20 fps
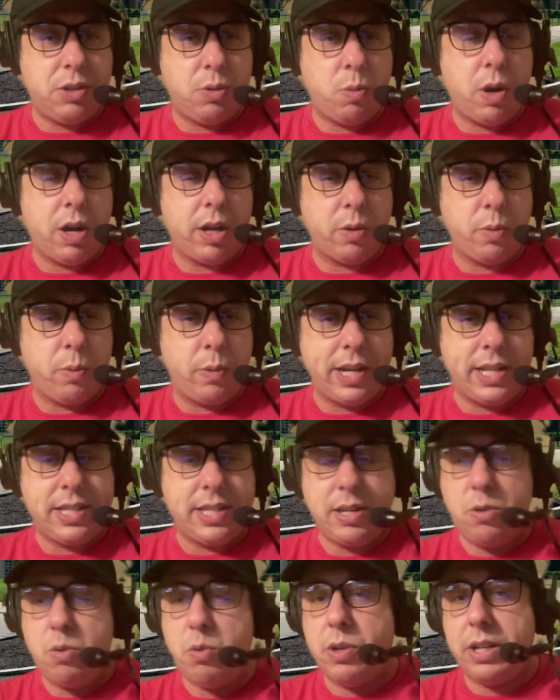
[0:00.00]

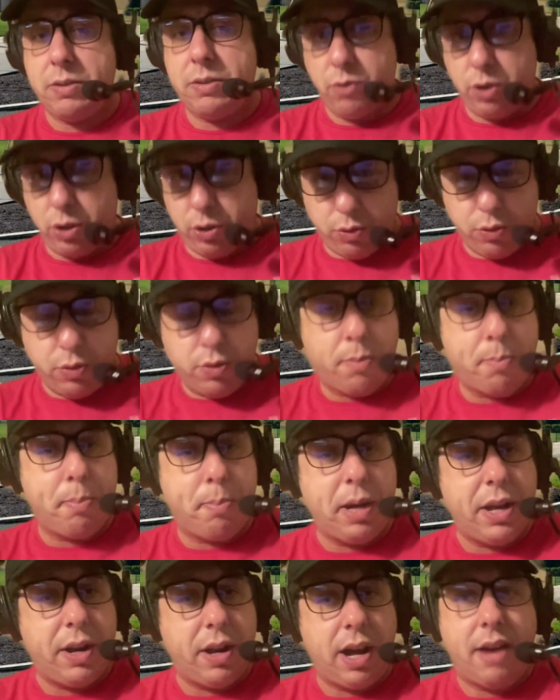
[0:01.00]
Walker-Weinstein who can recruit her
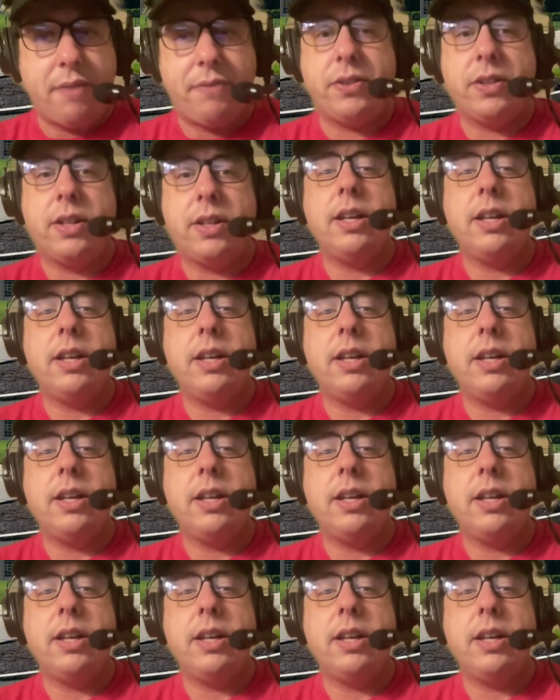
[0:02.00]
butt off,